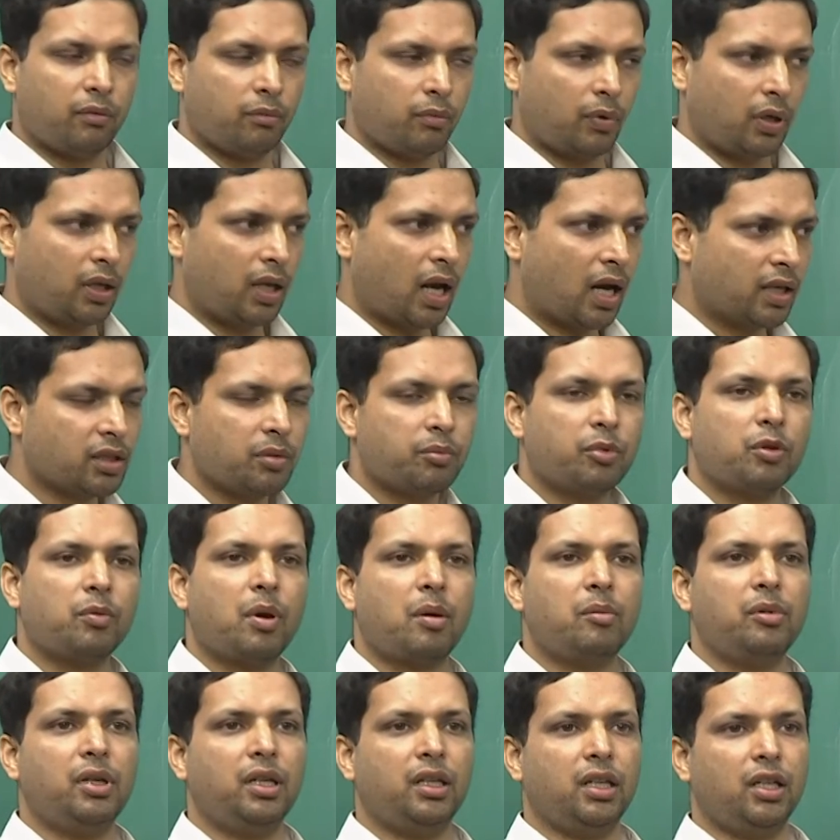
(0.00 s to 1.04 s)
larger
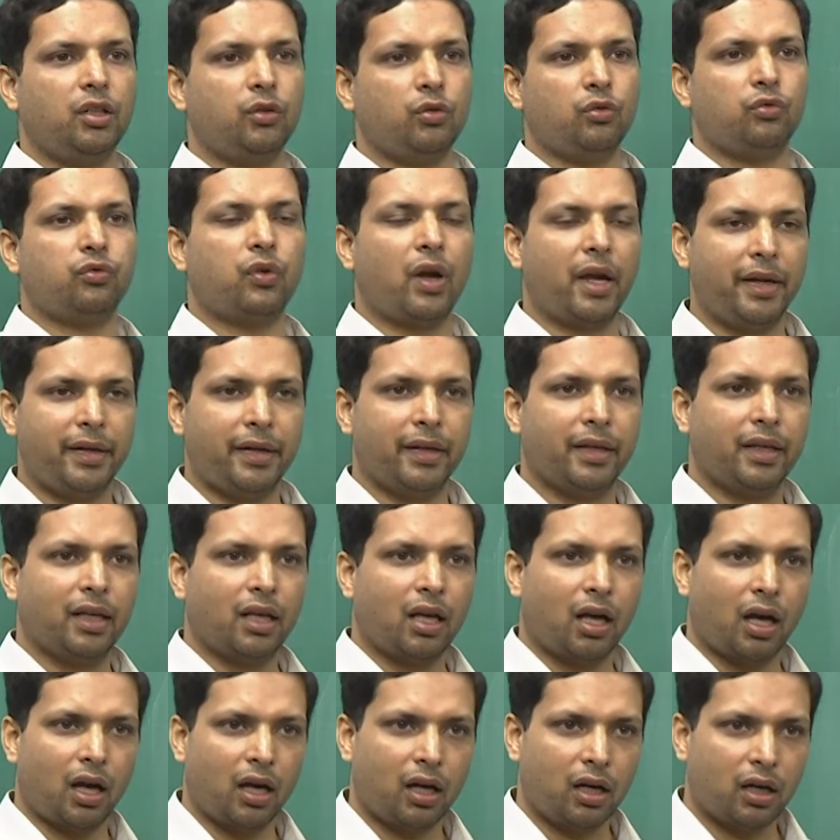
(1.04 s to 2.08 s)
probability to find
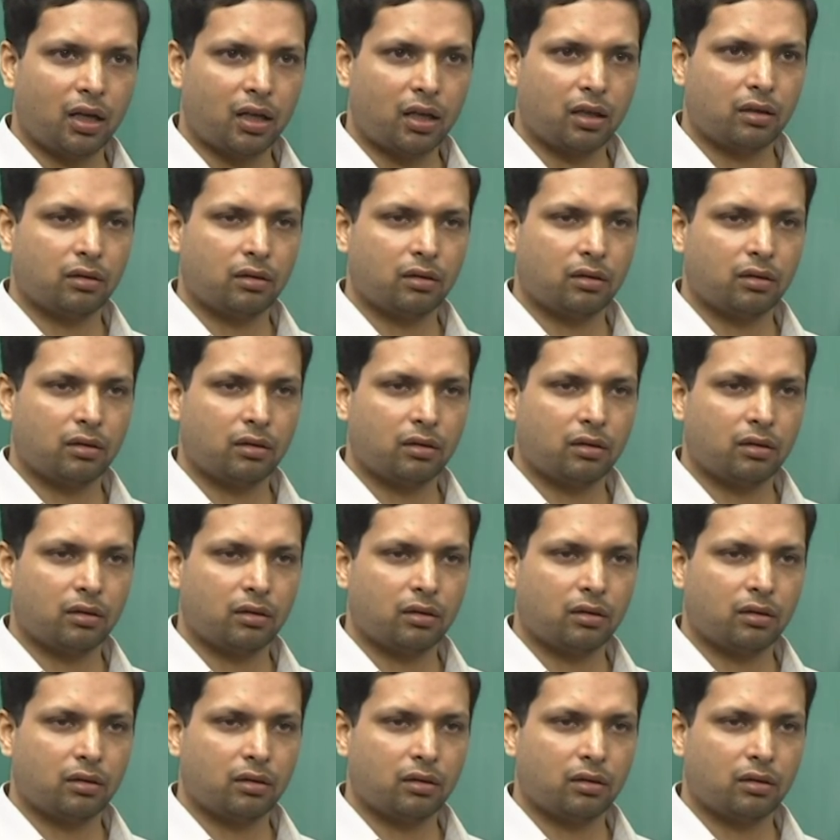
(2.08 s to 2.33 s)
a